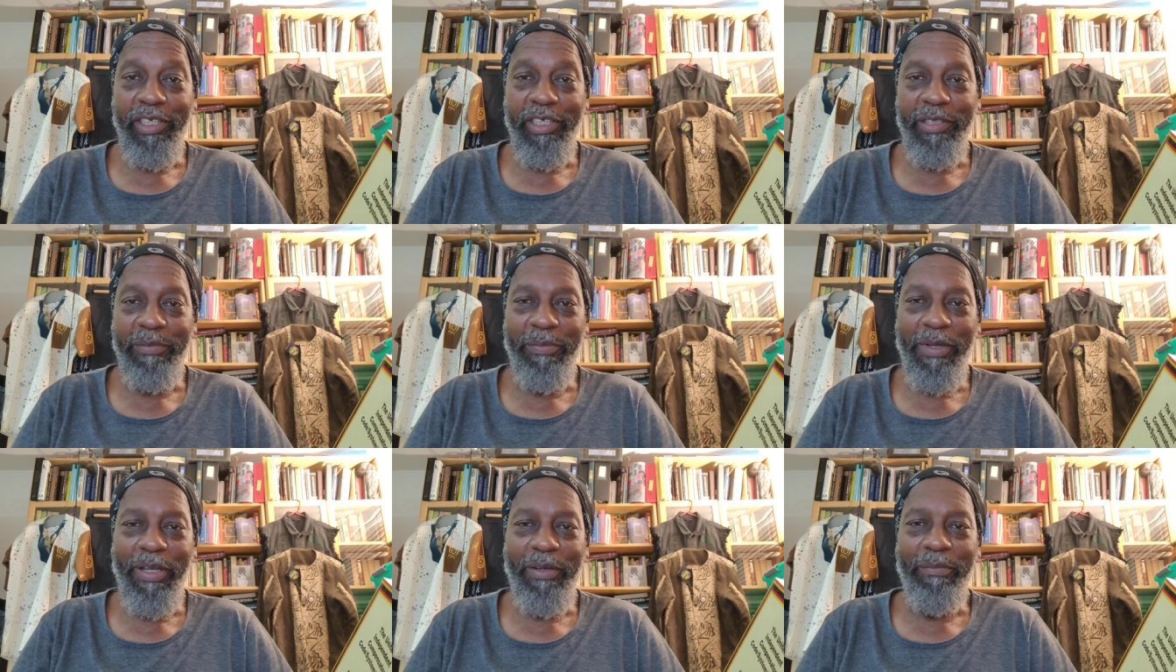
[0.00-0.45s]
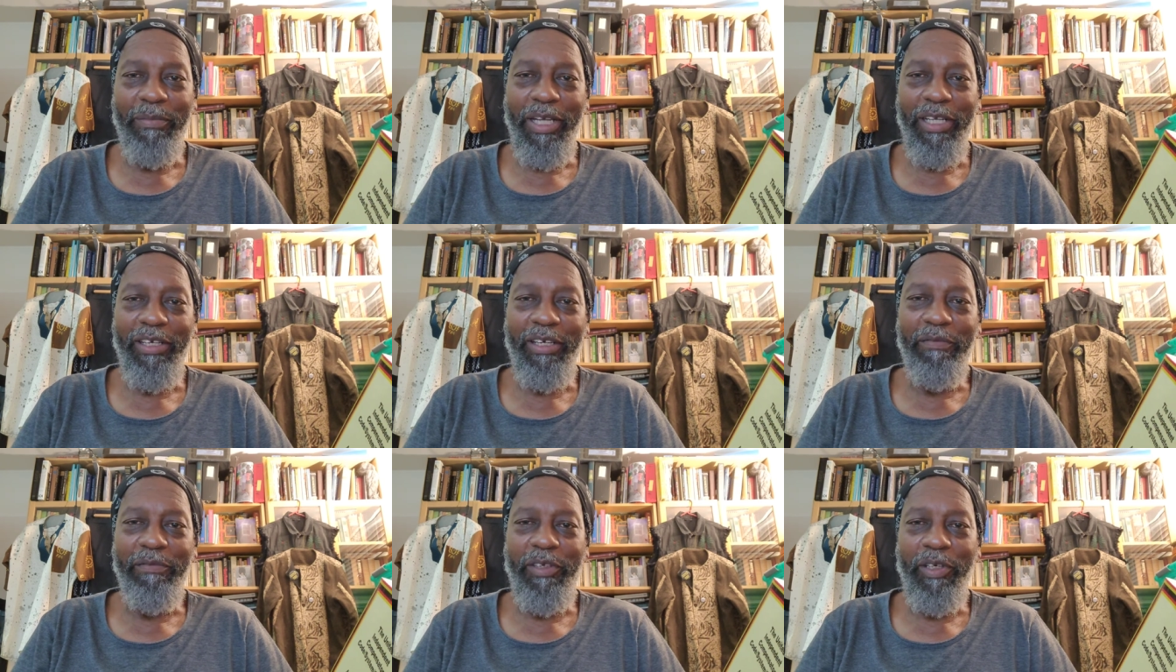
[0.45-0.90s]
It's bound by
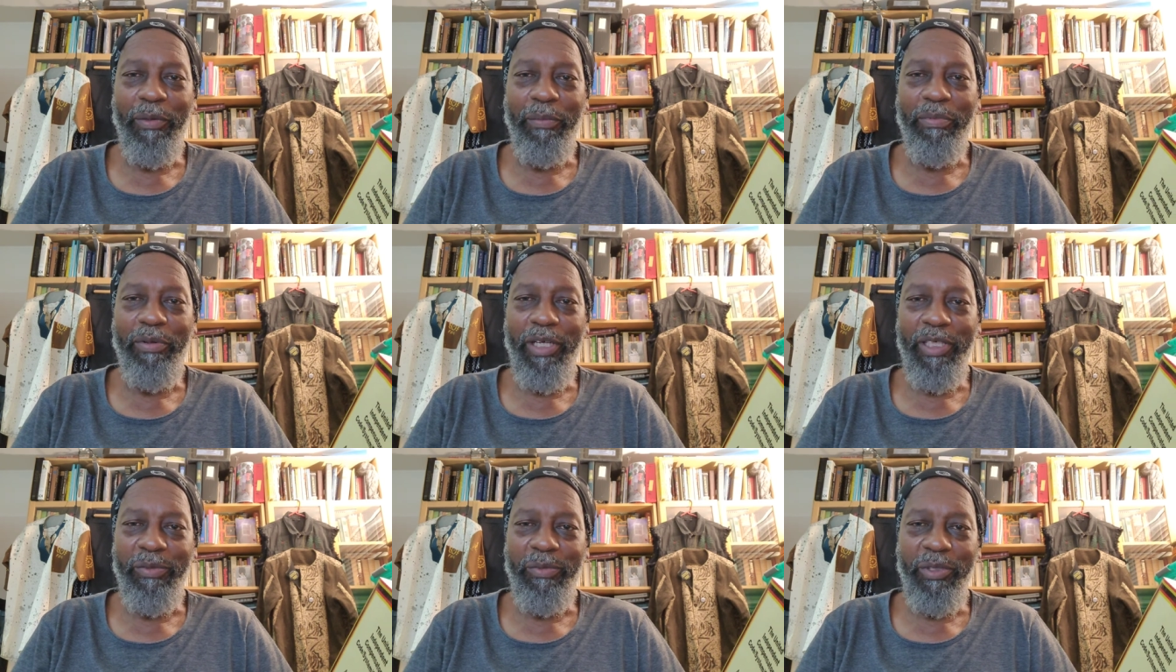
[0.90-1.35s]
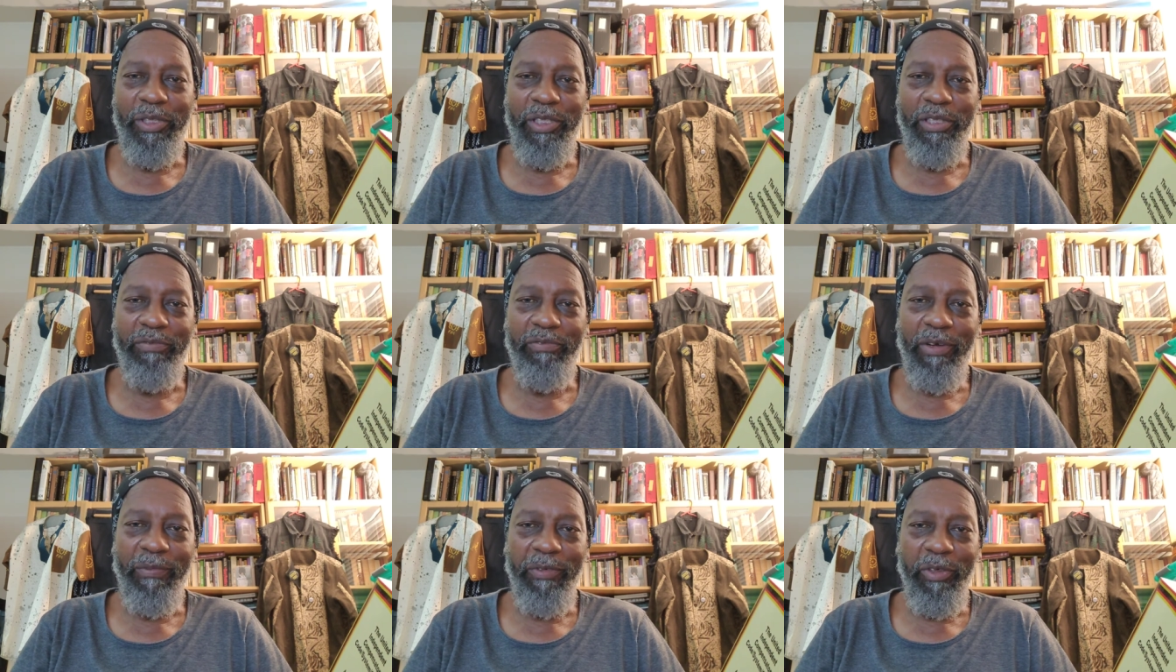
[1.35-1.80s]
Lovedale Press, which
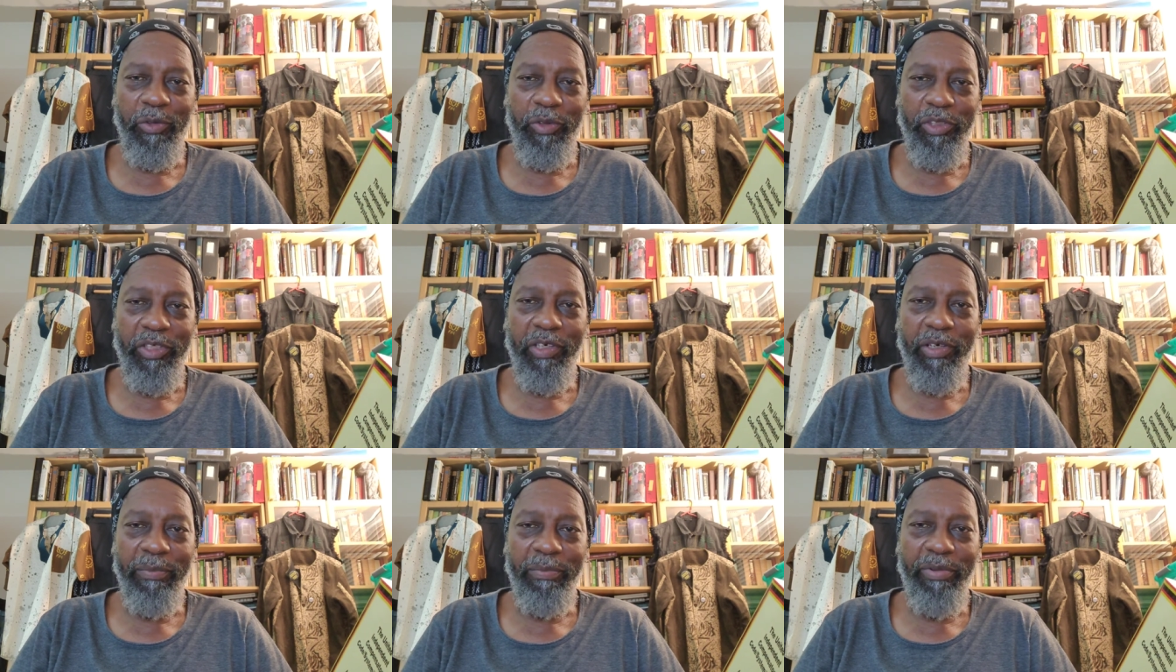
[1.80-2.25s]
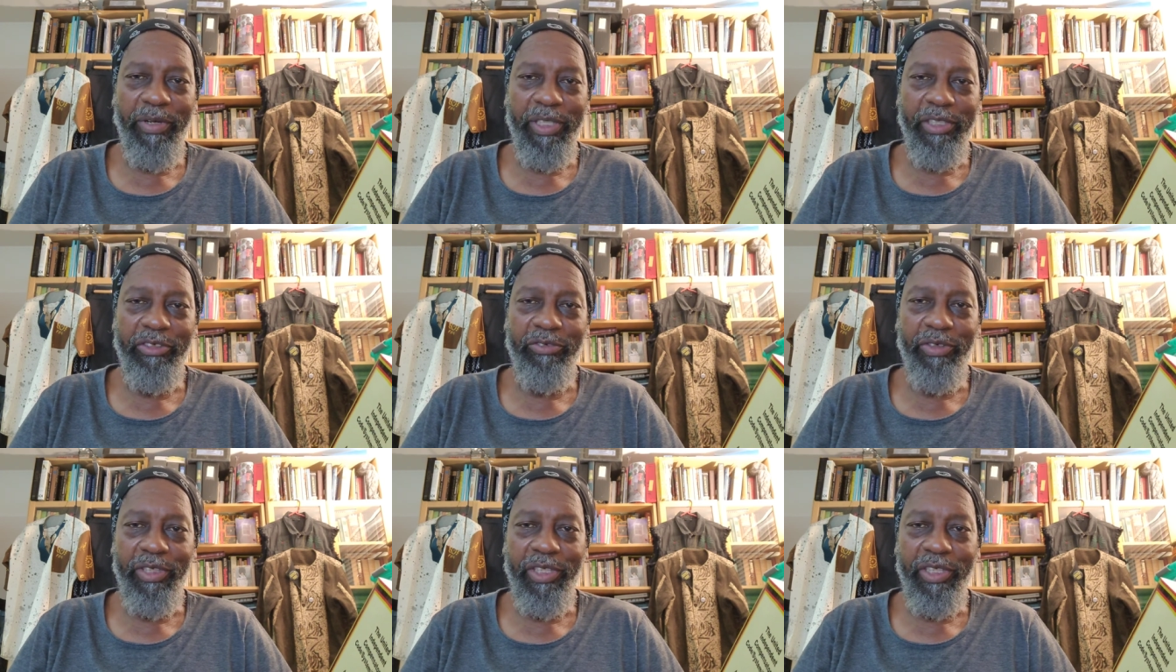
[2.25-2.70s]
is a revolutionary
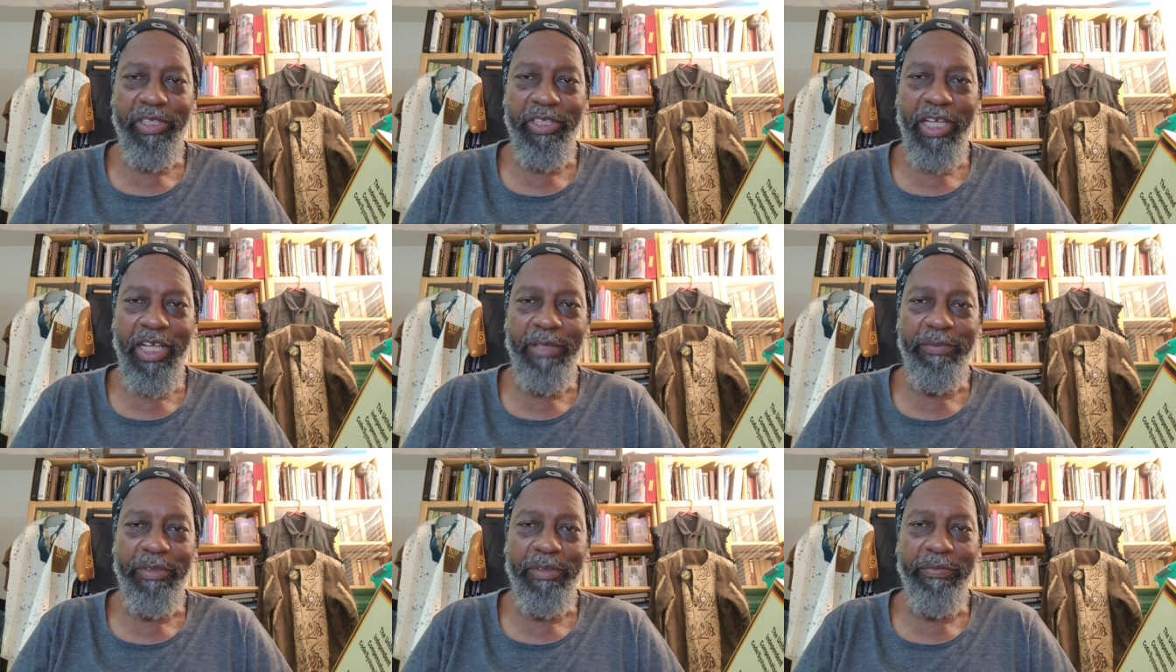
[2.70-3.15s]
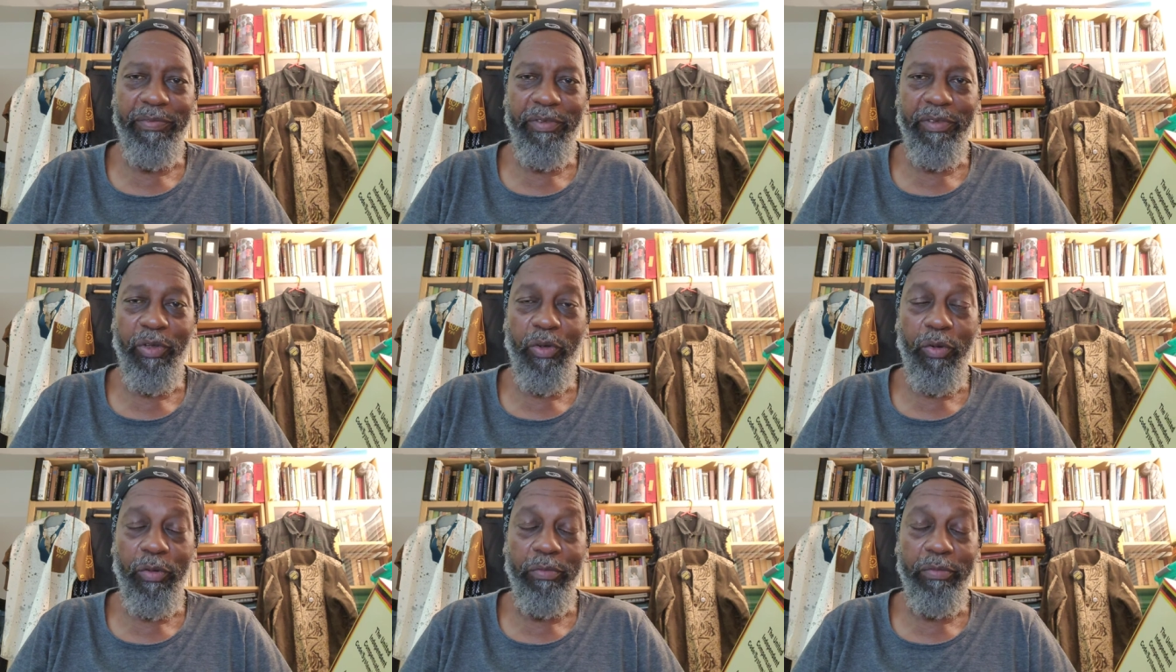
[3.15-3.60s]
press during the times of
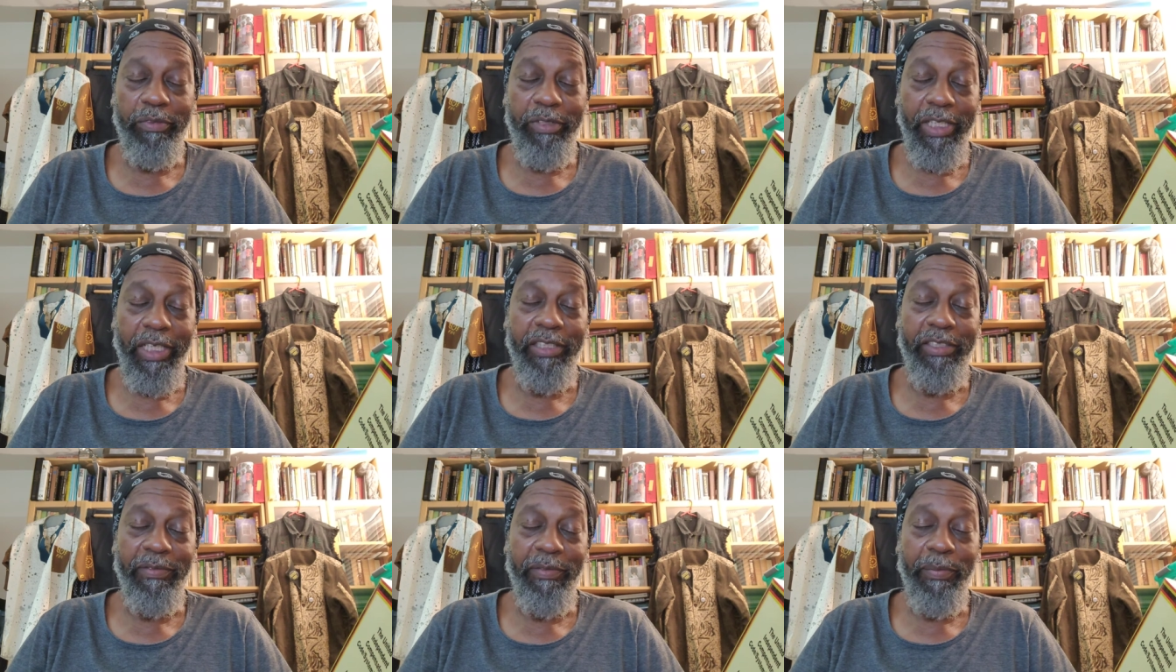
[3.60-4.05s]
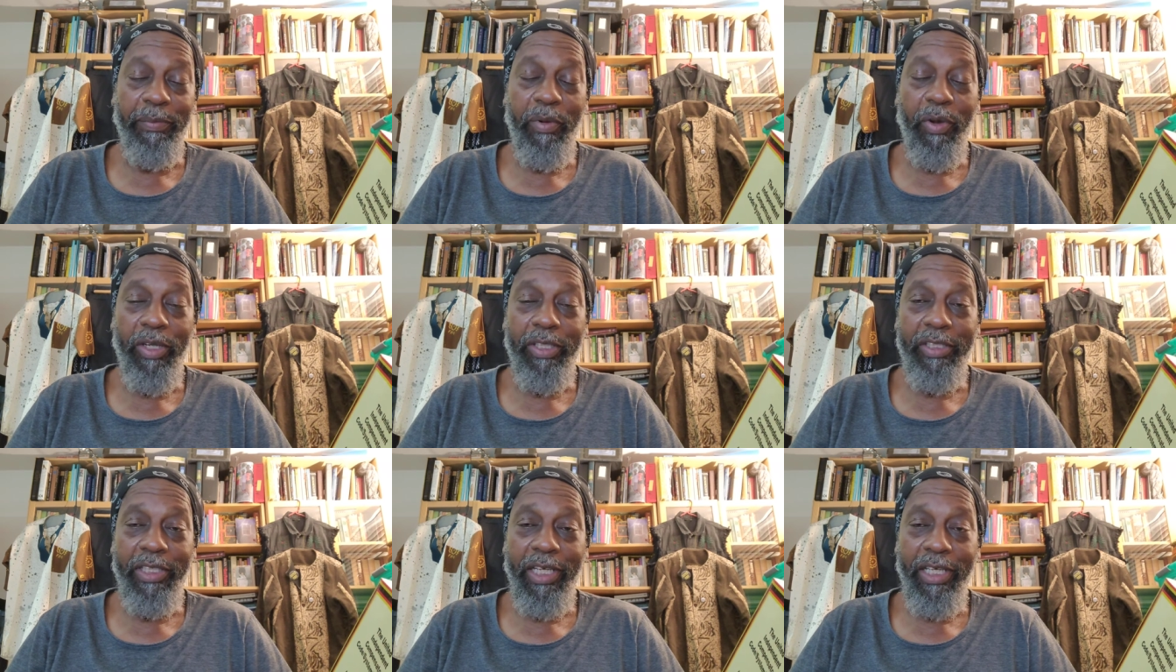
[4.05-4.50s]
the old days of
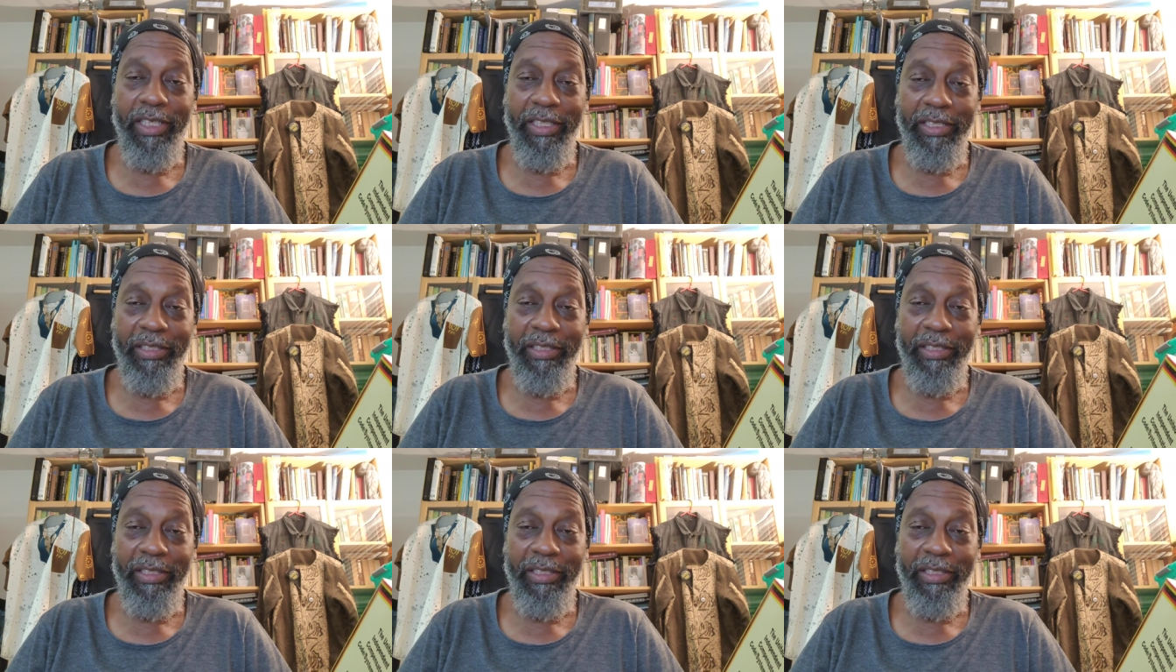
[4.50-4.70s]
apartheid.